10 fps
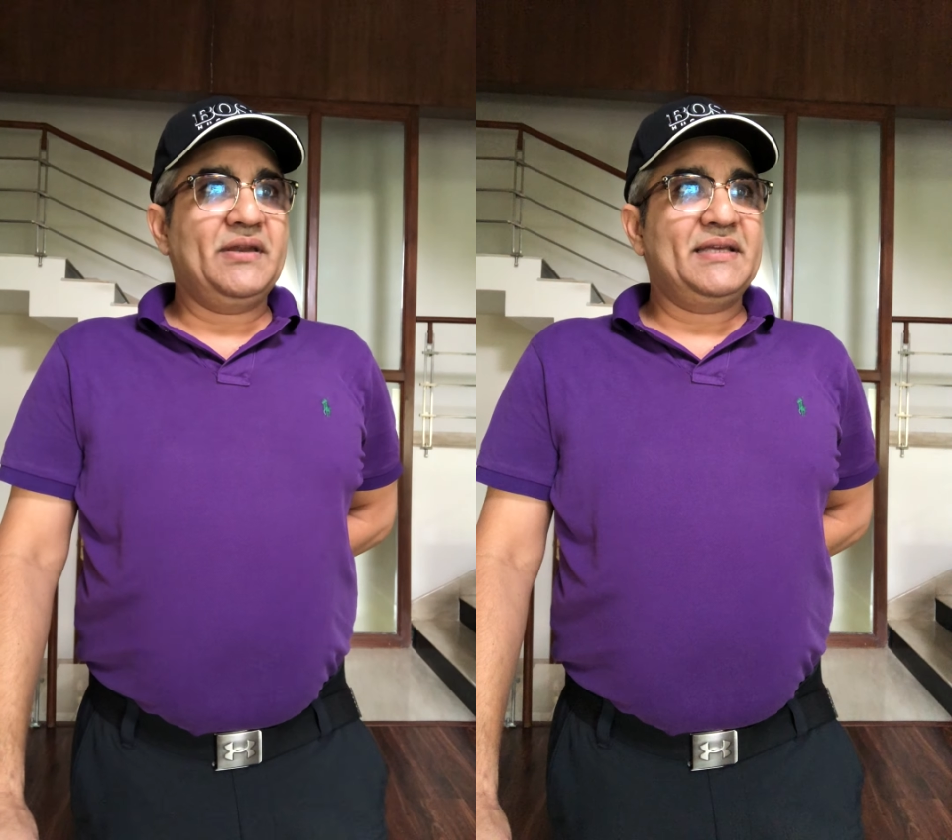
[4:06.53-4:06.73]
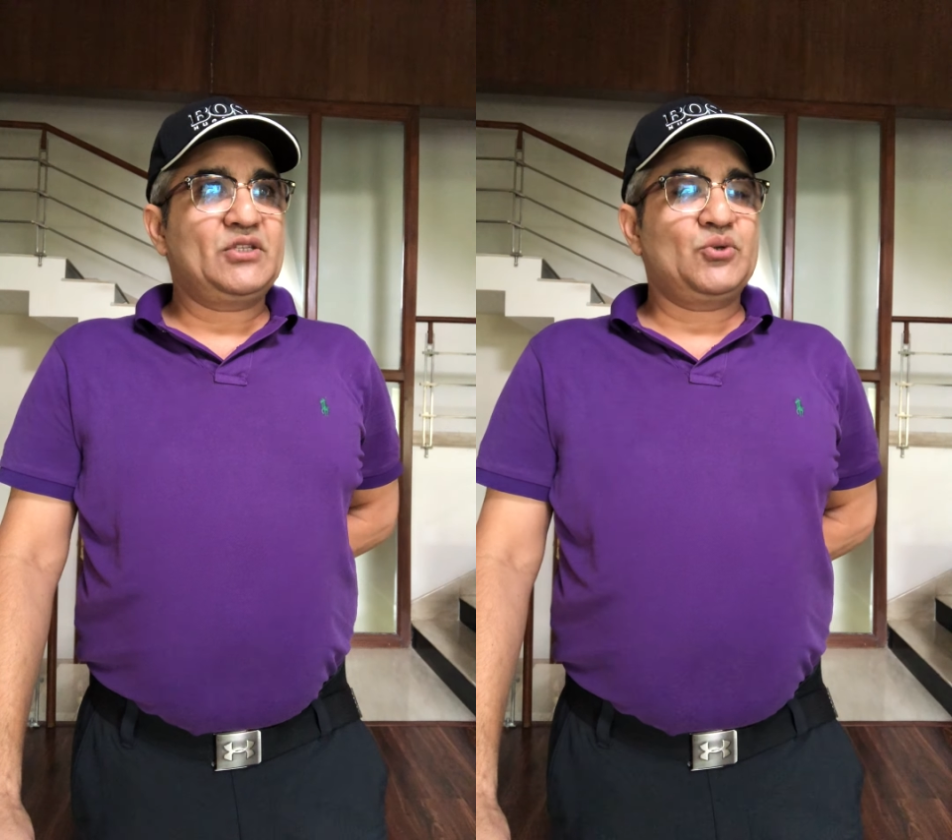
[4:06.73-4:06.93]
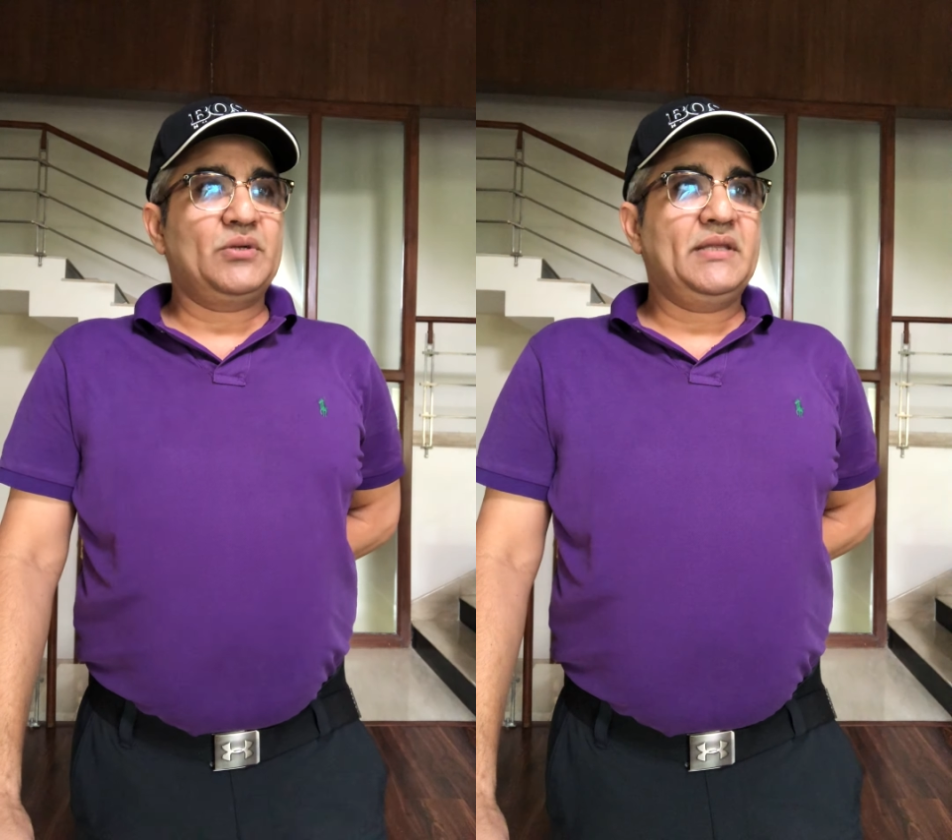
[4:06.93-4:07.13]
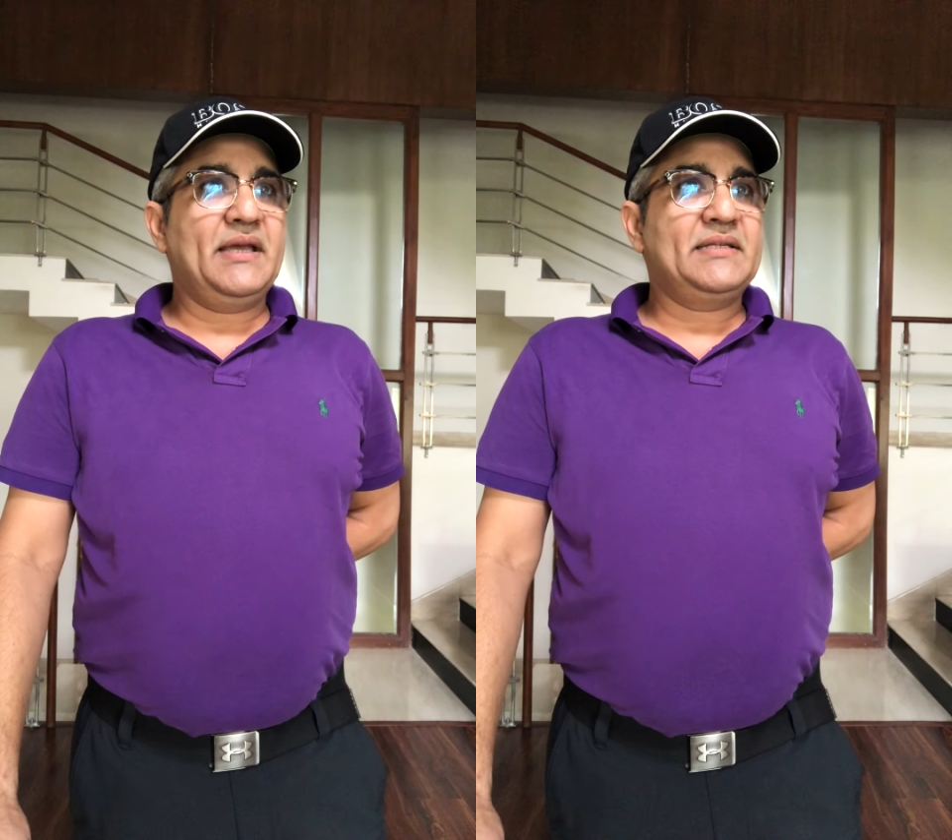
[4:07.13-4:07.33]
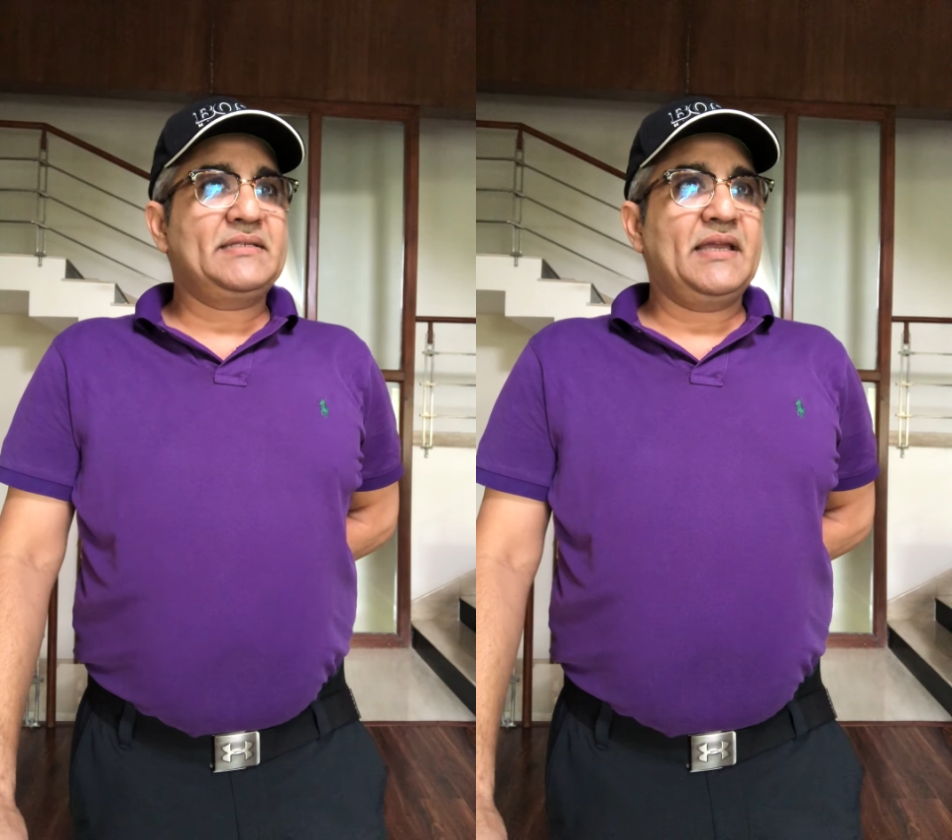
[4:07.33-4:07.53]
Grace stood
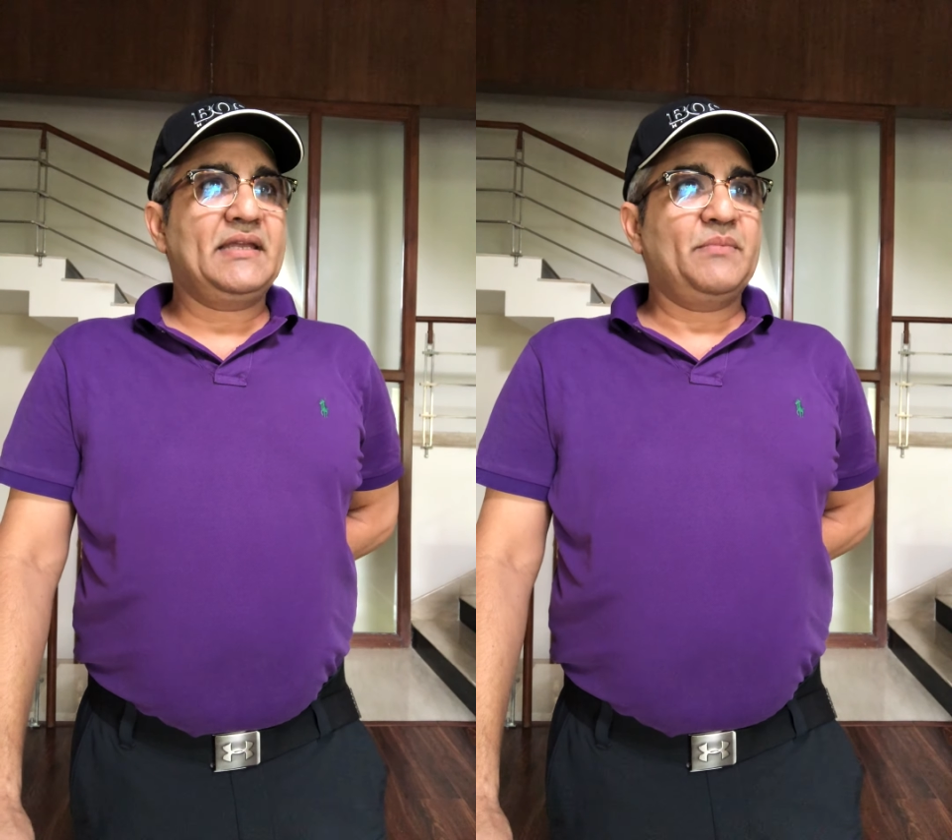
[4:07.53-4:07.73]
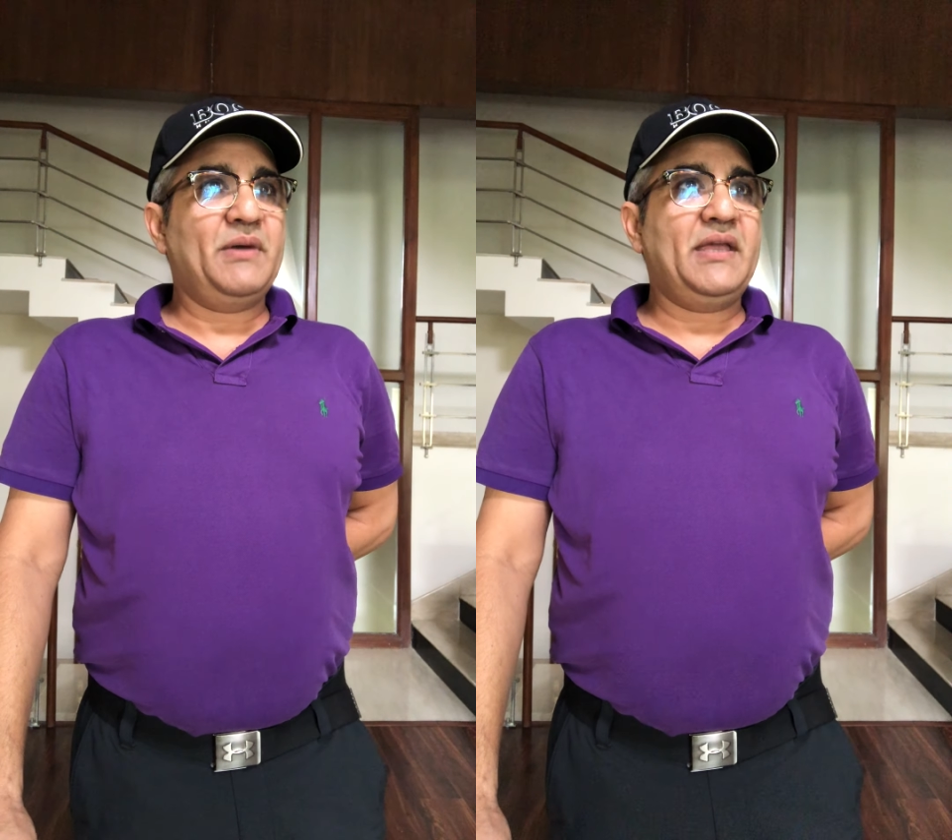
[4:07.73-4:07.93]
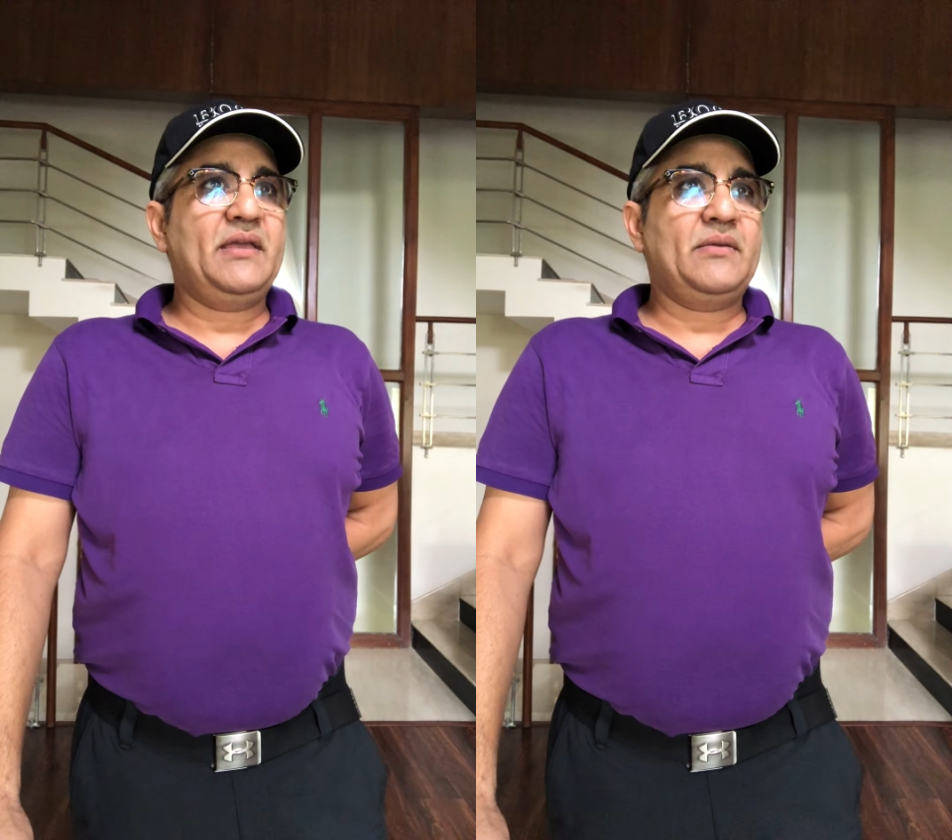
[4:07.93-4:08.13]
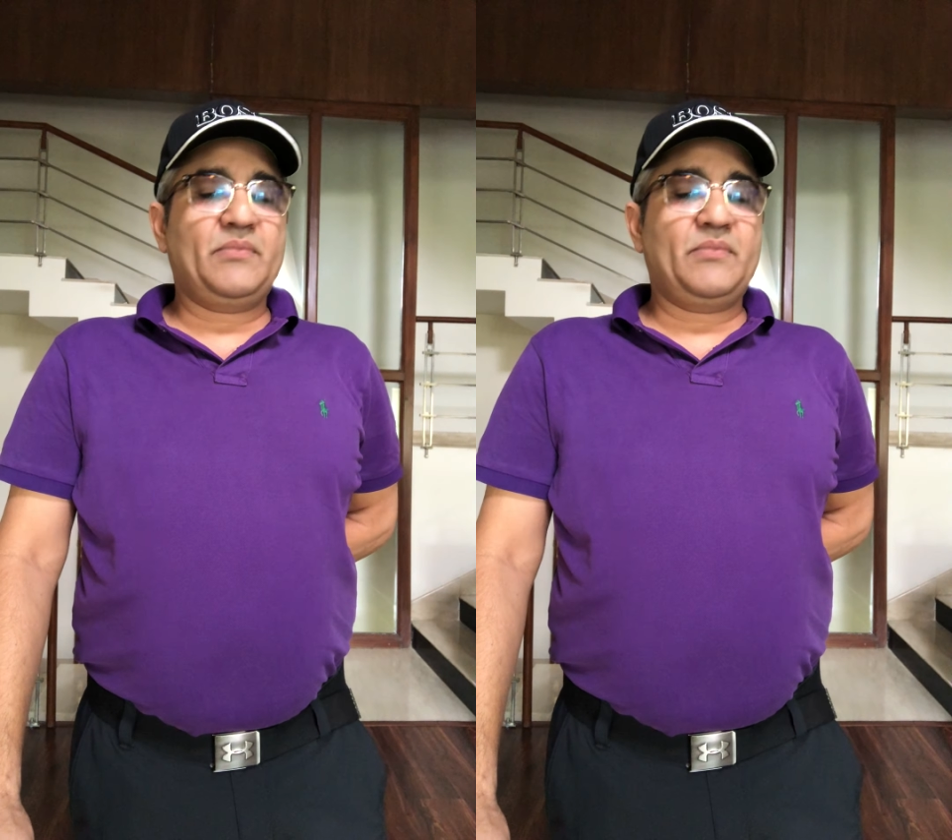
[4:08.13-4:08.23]
there and said, Ki, bhai,